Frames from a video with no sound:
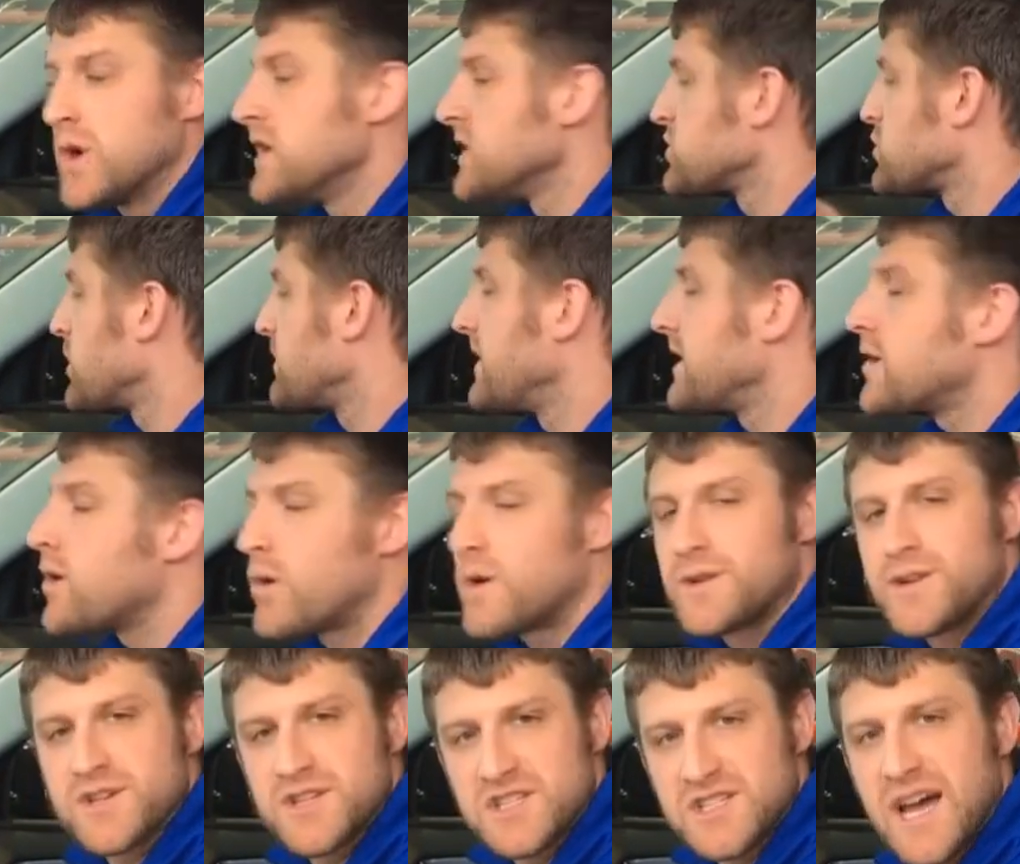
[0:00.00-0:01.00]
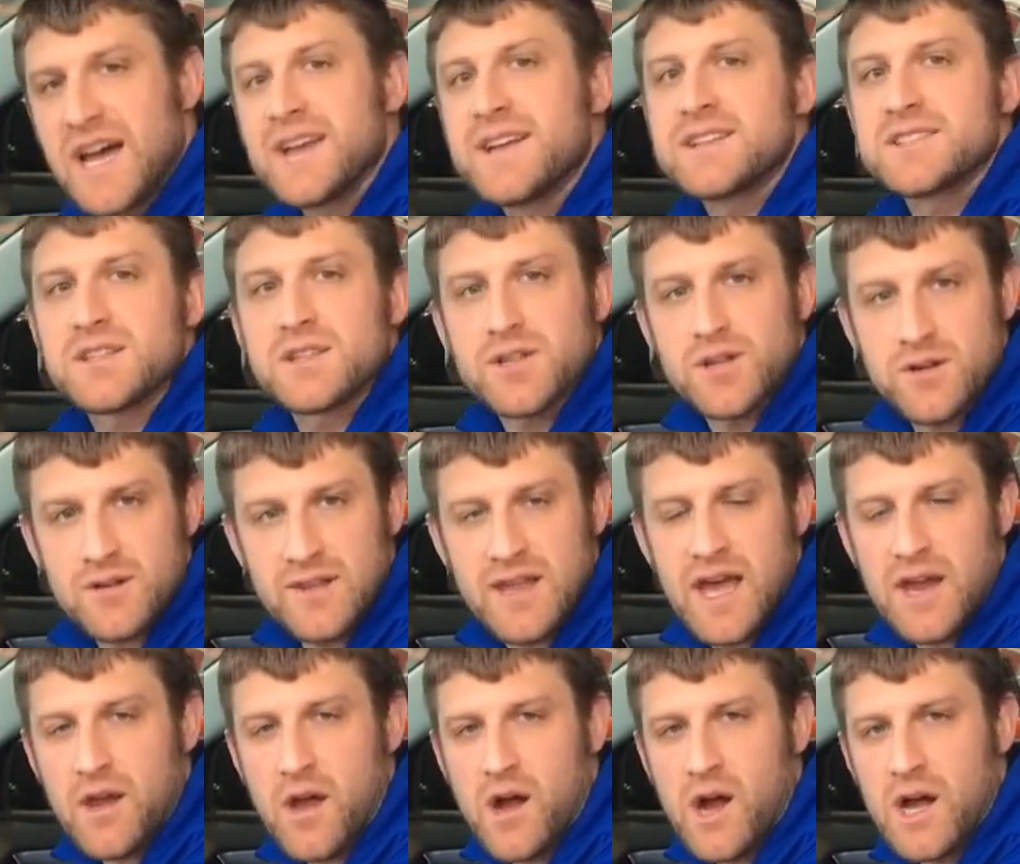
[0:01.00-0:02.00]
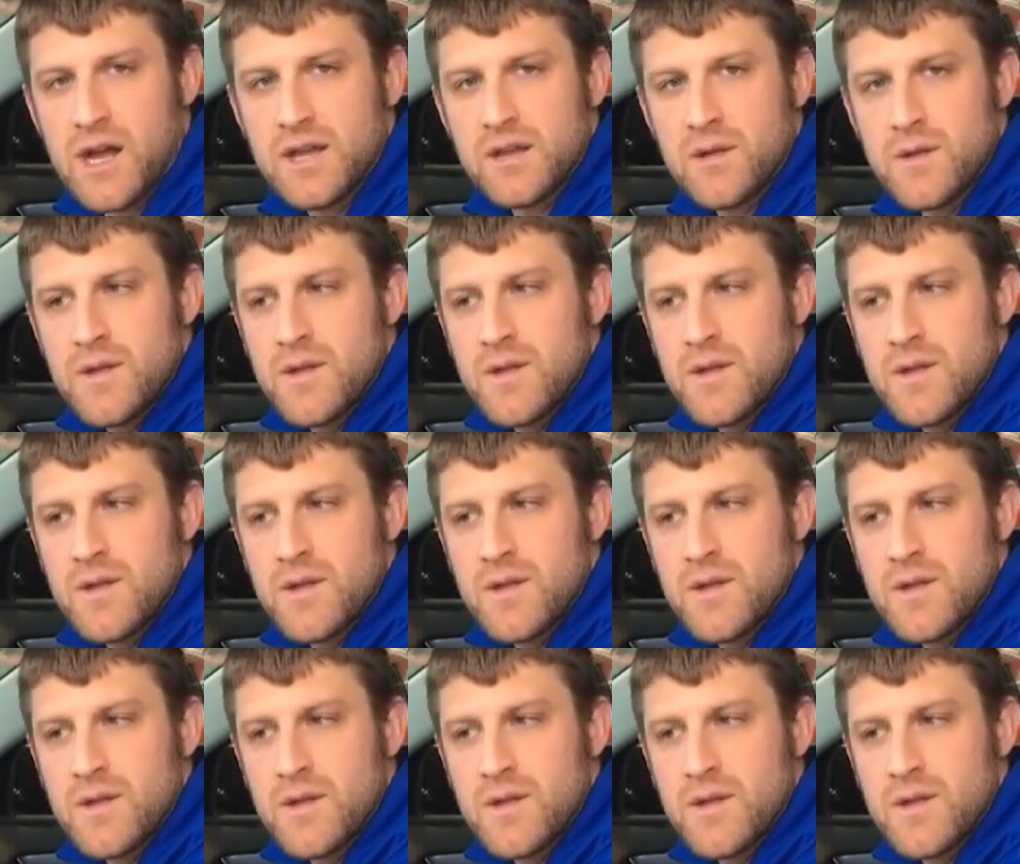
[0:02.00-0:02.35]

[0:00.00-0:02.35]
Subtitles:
So if you go in your settings and turn that on,